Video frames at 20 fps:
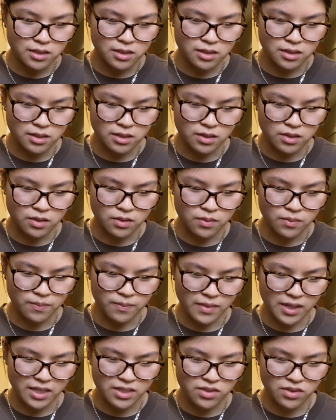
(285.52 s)
So
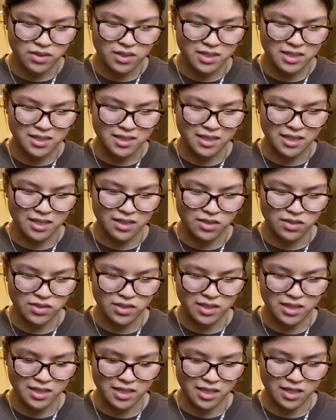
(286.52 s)
as you can see, there's a
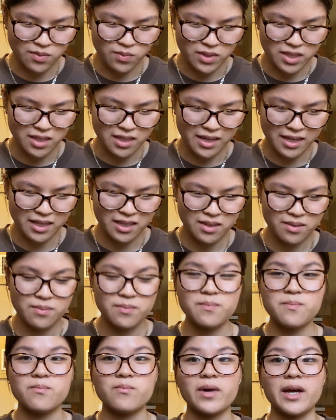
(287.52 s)
theme with like
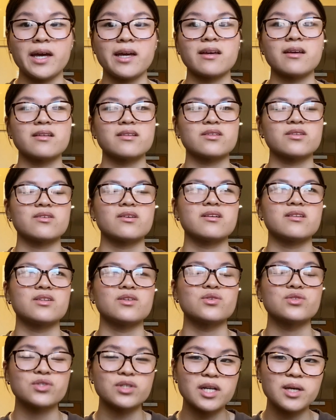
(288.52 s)
my
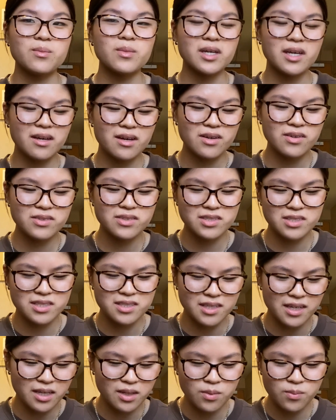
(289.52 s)
username accounts, just
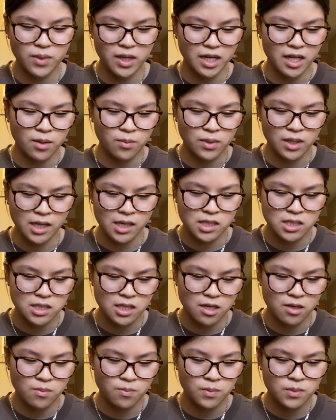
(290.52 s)
like my name and last
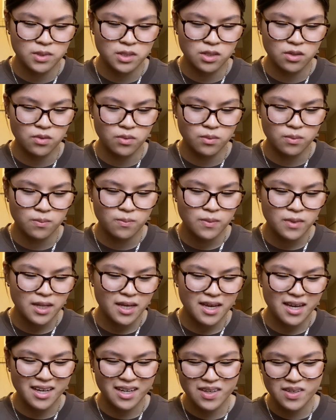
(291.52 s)
name. So
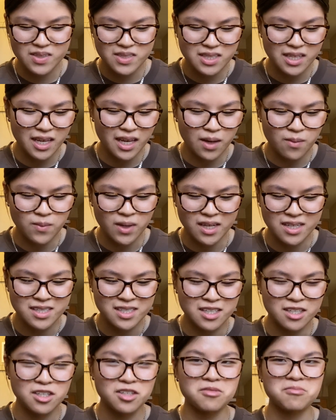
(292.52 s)
at KelseyHam19
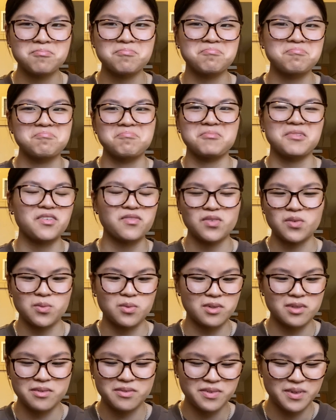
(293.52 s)
if you
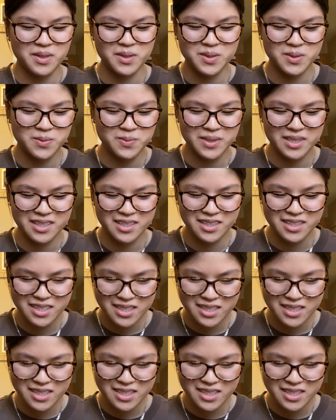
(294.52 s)
want to follow me.